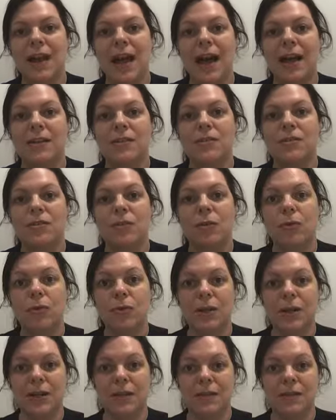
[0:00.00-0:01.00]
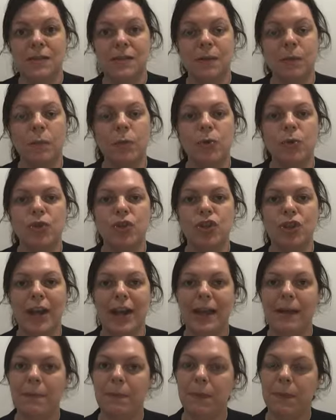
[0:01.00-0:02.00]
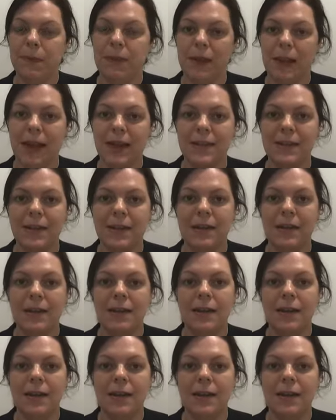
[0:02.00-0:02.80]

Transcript: and audience will shape the letter